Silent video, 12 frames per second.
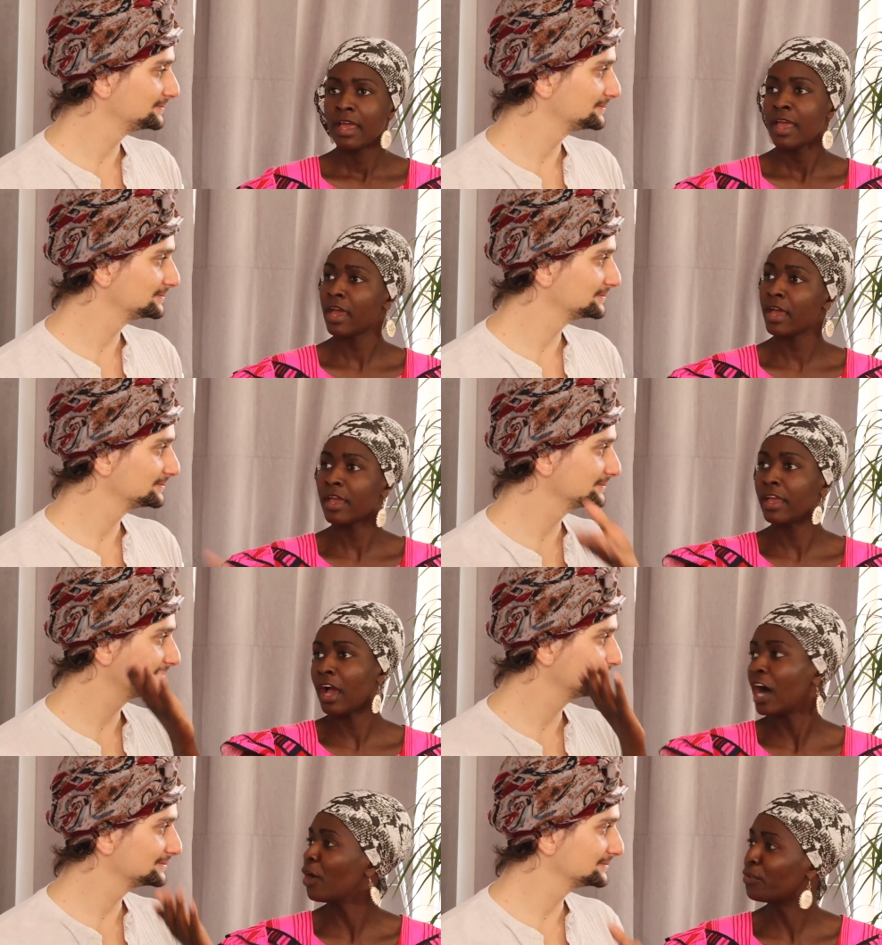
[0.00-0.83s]

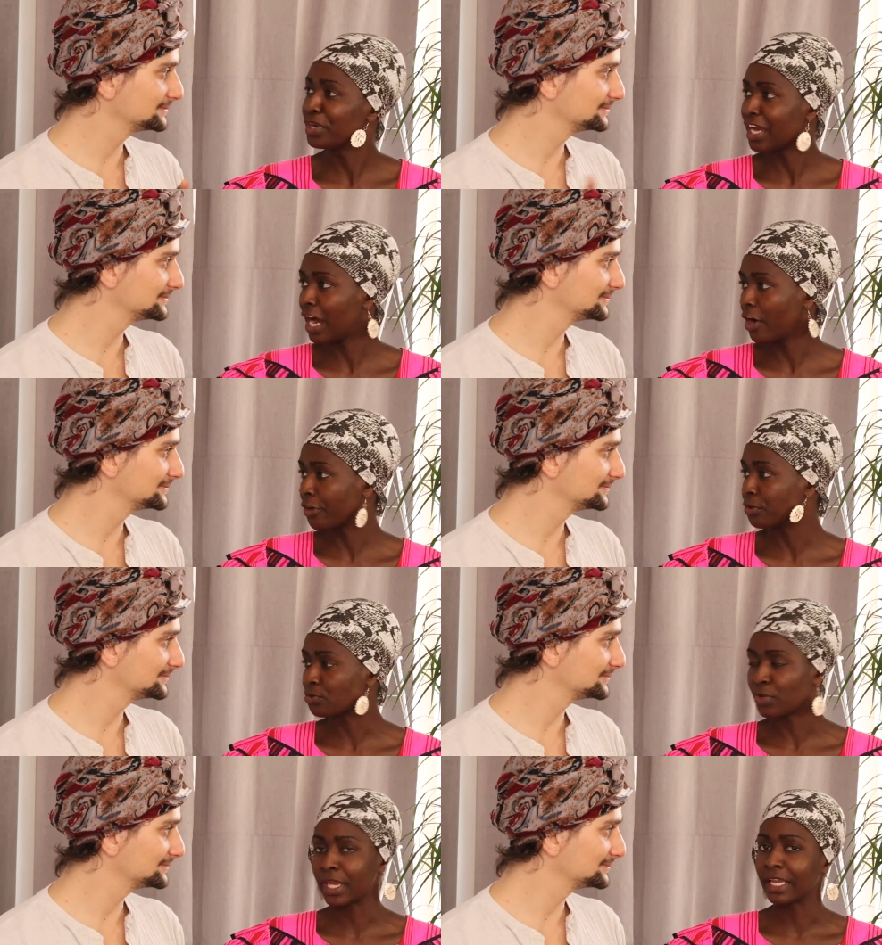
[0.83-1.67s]
Speaker 1: hey aune how are you
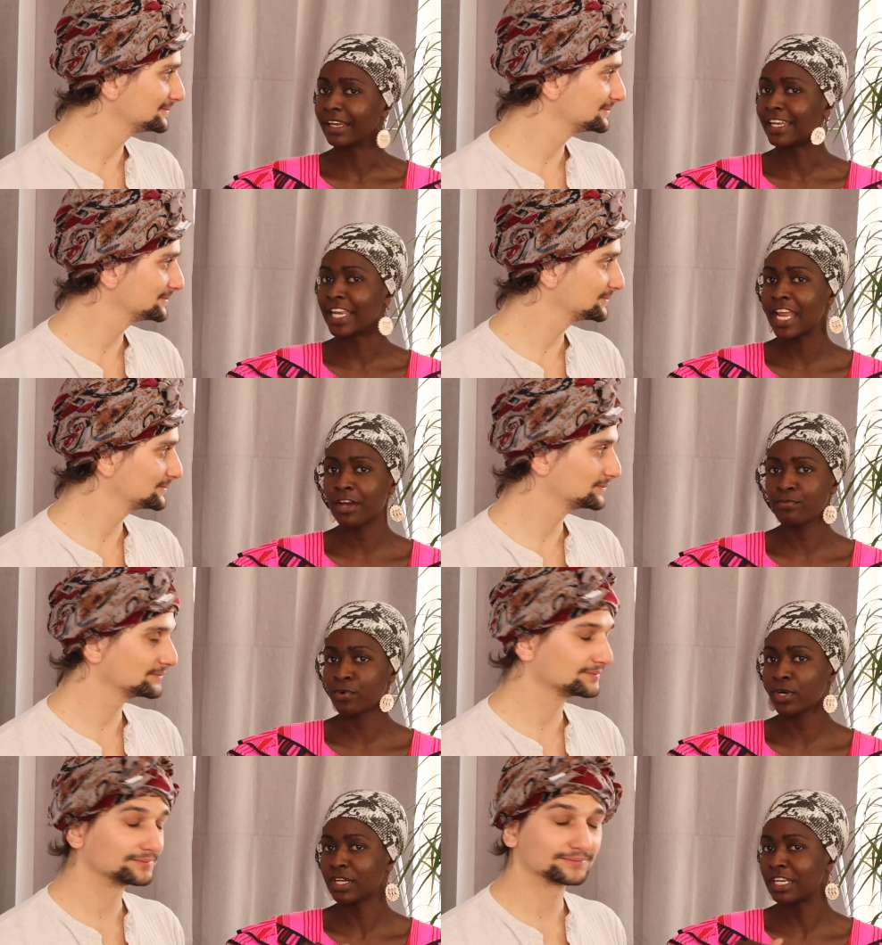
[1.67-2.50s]
doing
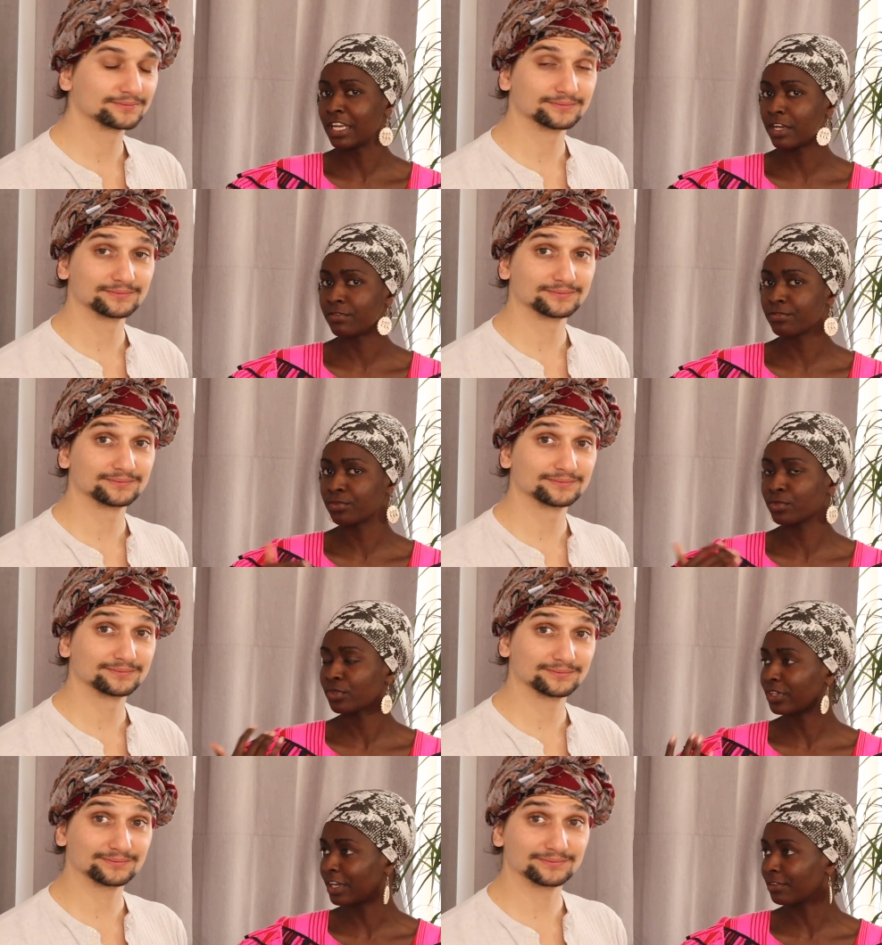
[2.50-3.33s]
never never mm-hmm.